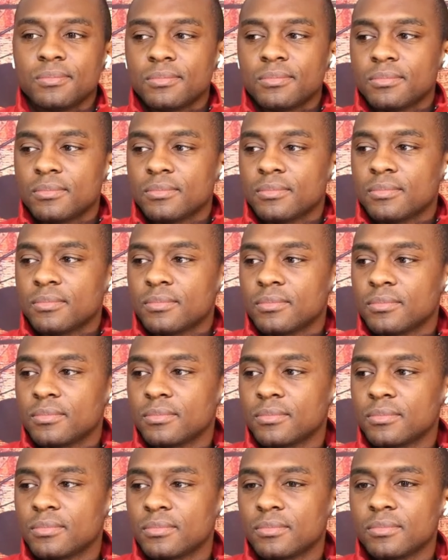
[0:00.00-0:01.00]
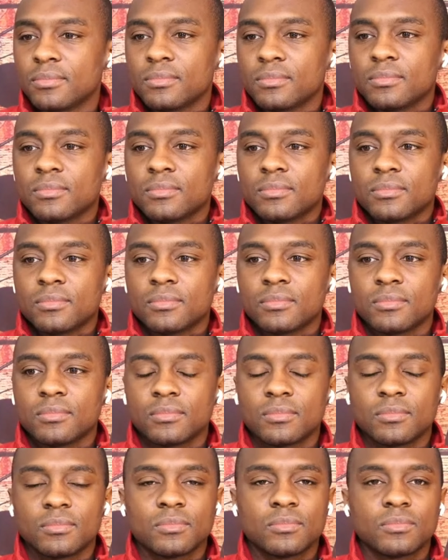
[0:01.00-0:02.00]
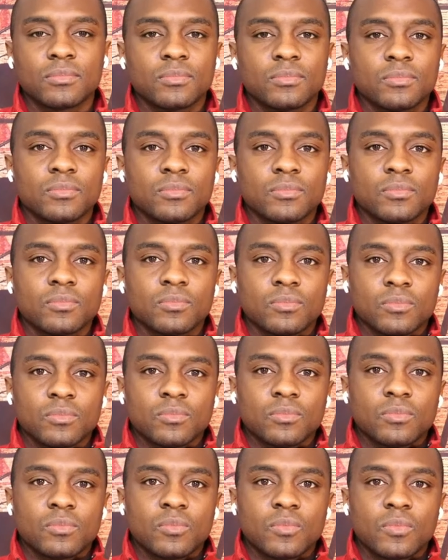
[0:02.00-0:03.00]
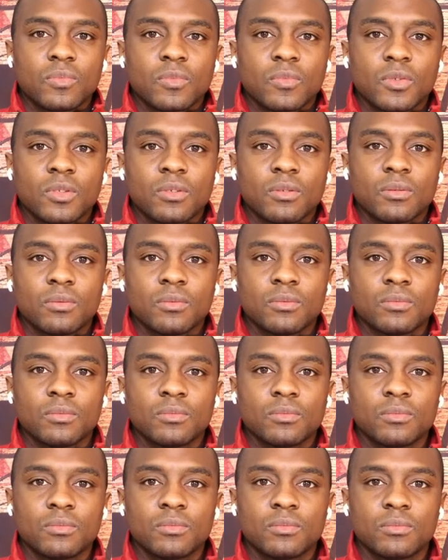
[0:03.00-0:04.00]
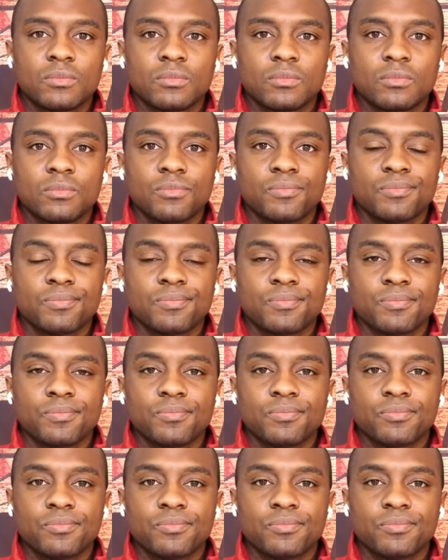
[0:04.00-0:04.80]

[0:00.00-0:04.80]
This person isn't speaking.